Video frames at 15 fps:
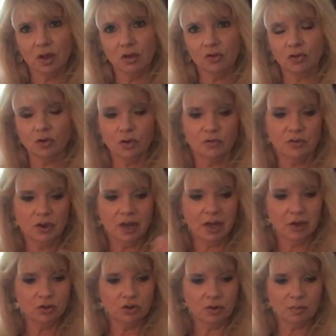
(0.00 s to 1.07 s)
So if you
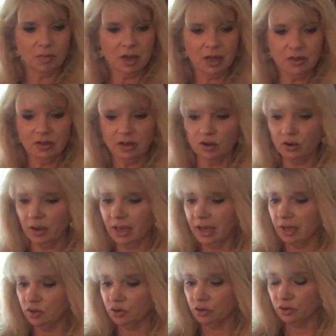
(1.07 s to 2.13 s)
add your month and you
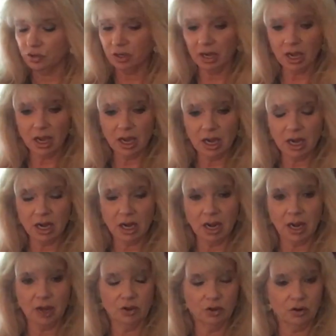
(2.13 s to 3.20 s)
add your day
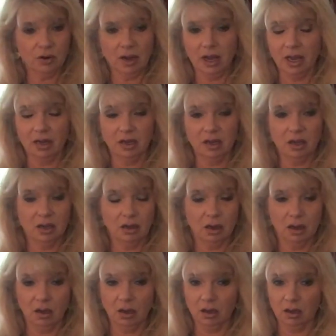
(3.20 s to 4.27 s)
and you're adding
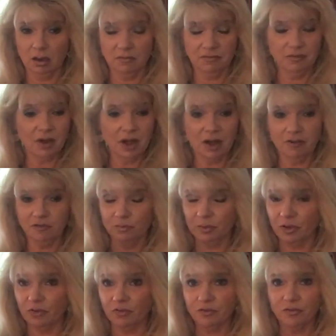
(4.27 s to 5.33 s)
5
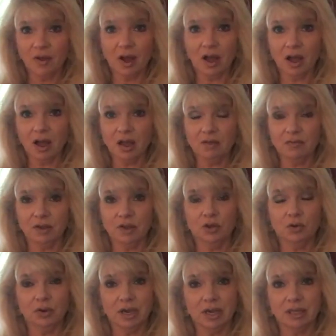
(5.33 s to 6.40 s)
plus 5 and
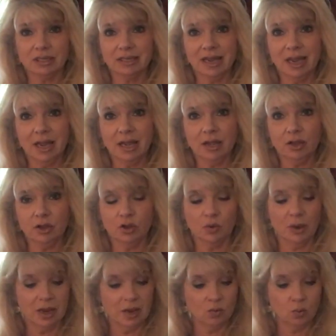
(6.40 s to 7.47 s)
you get 10,
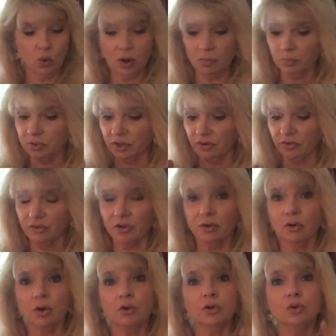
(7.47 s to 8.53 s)
you add 1 plus
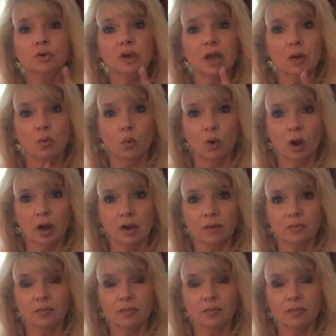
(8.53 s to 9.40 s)
0, you get 1.